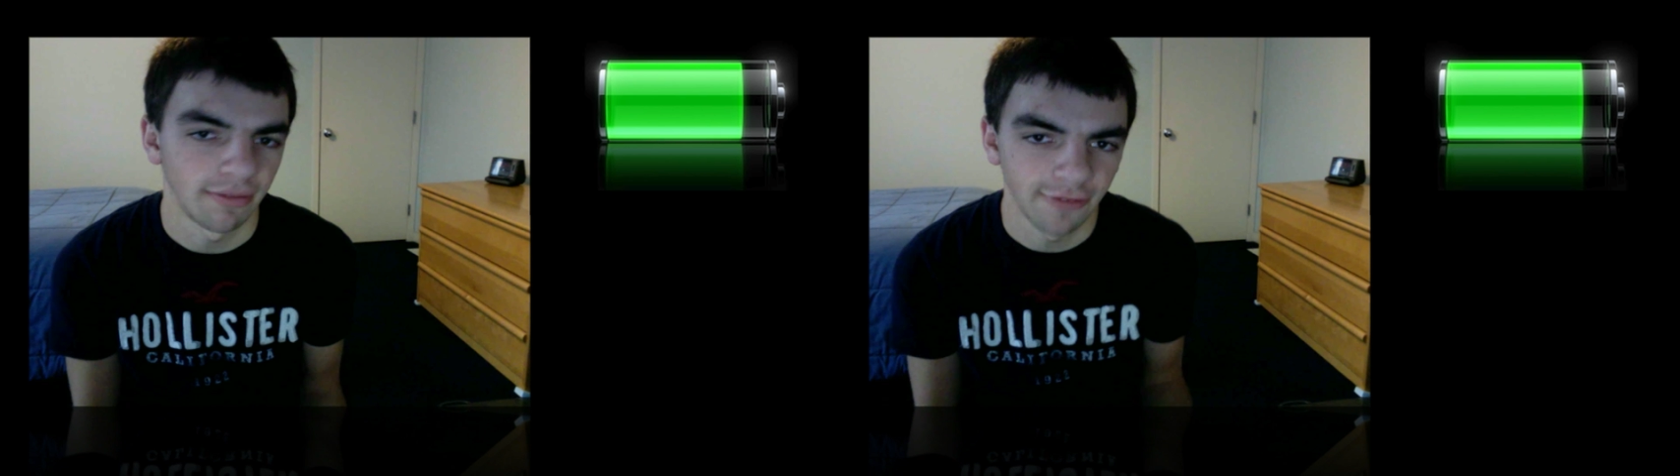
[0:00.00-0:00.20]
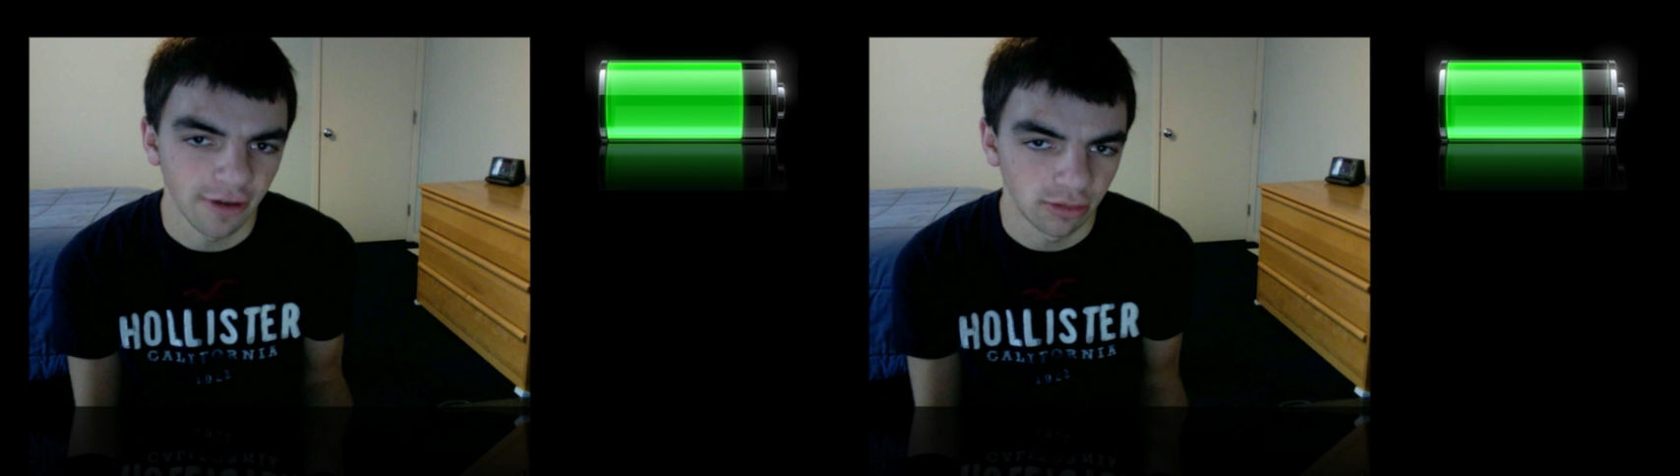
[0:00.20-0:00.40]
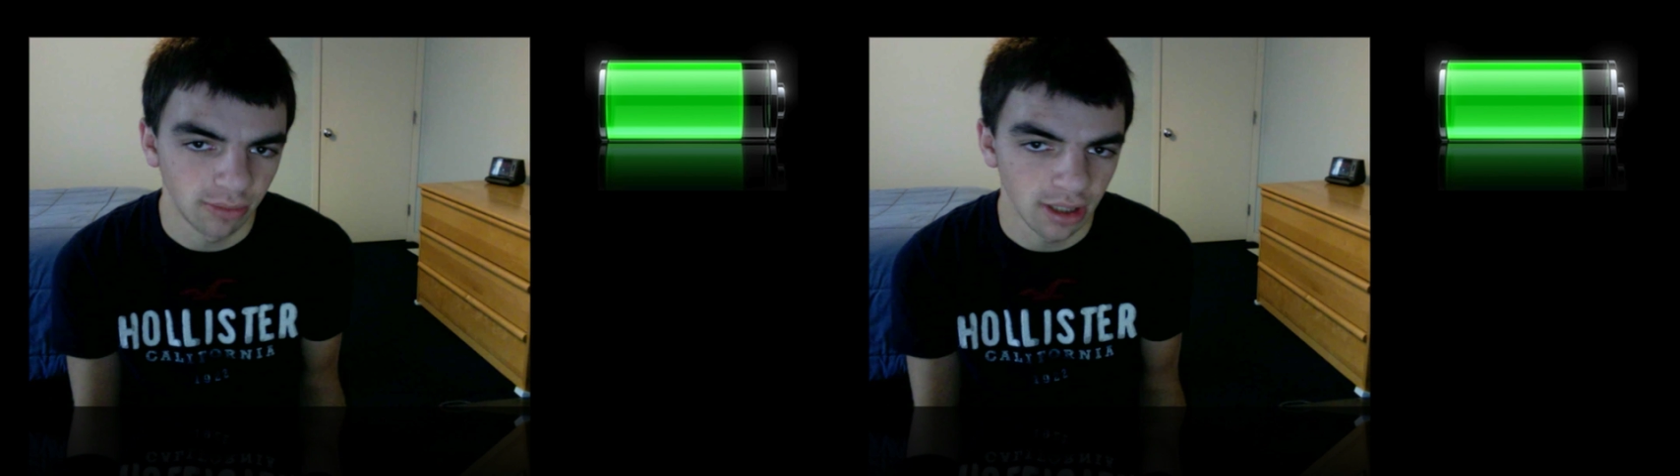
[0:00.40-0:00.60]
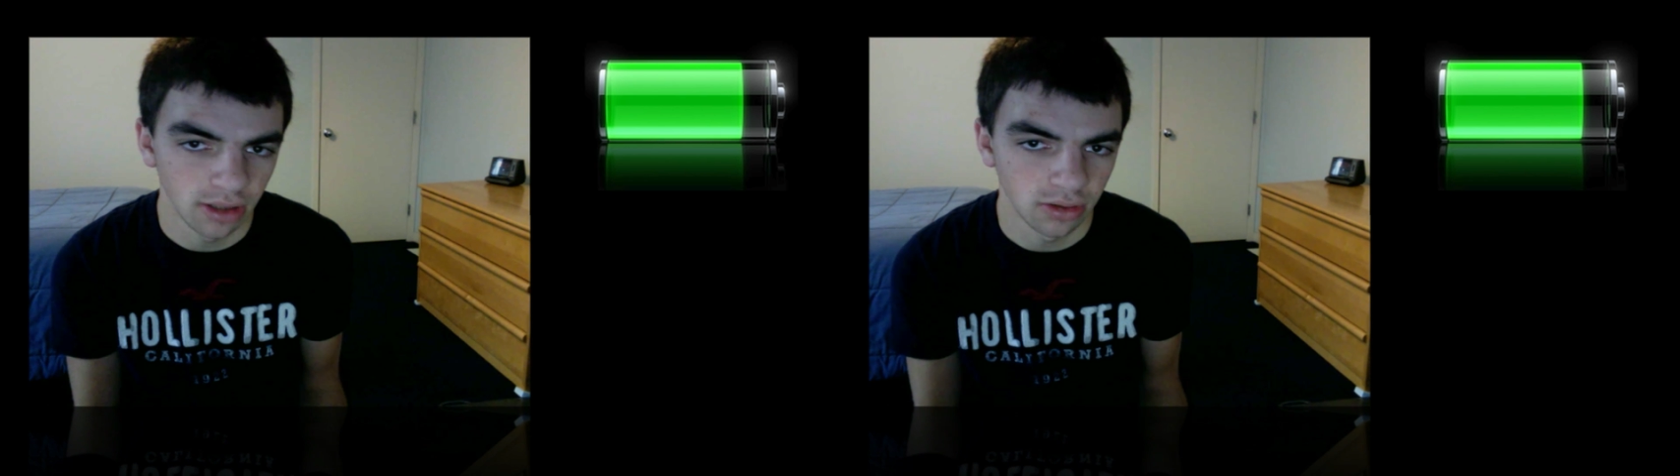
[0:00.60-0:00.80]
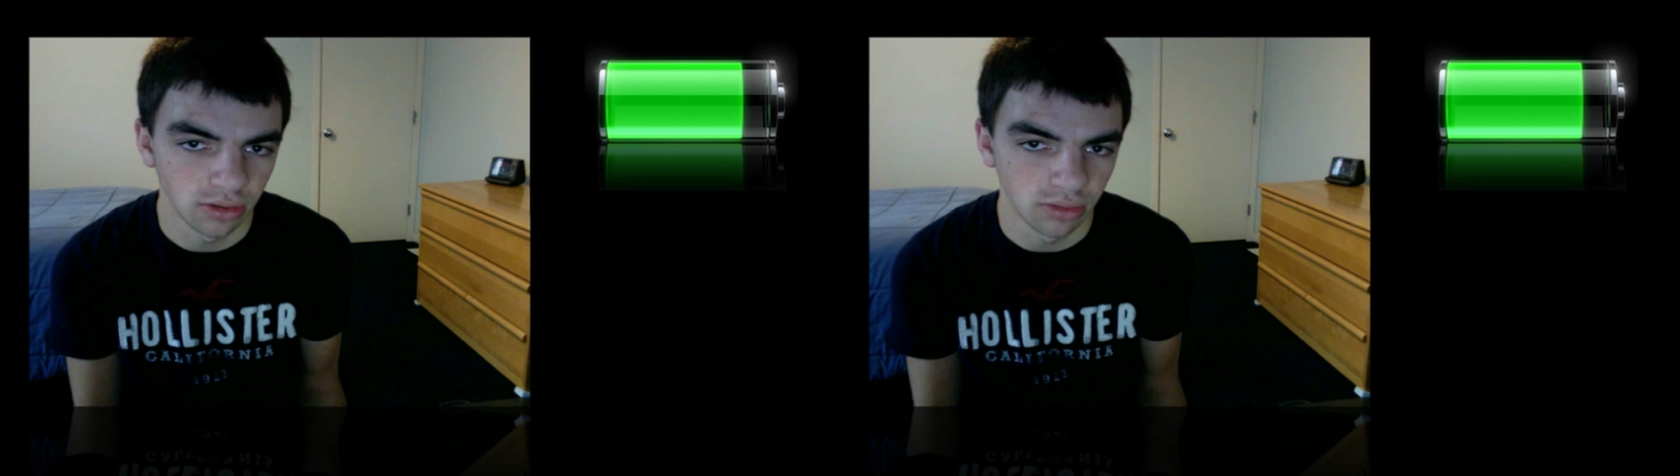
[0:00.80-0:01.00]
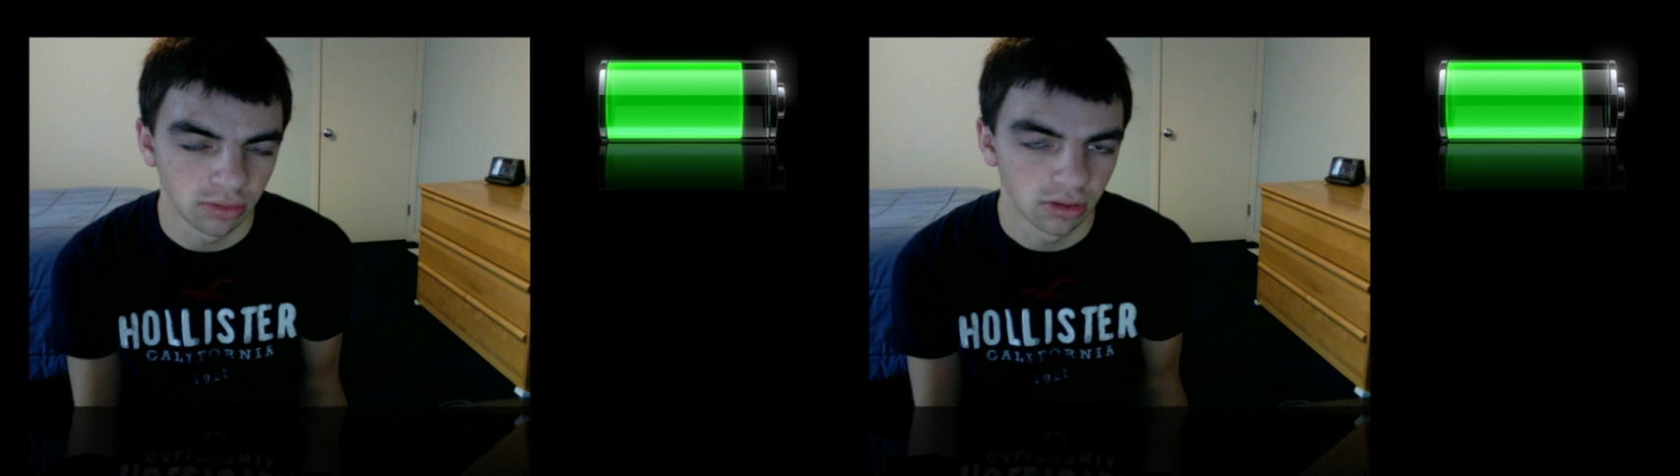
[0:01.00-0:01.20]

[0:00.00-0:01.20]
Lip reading: found a way to